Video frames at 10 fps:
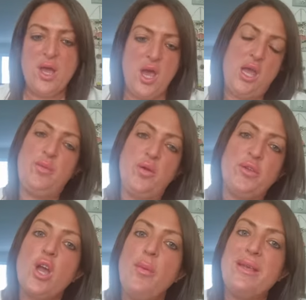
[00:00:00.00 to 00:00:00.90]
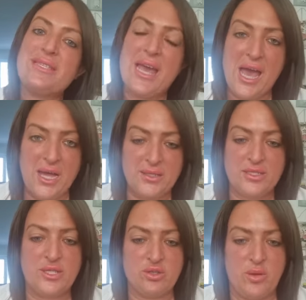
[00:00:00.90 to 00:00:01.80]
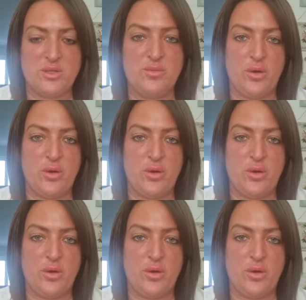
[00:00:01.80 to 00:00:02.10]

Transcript: uh, in both the comments and description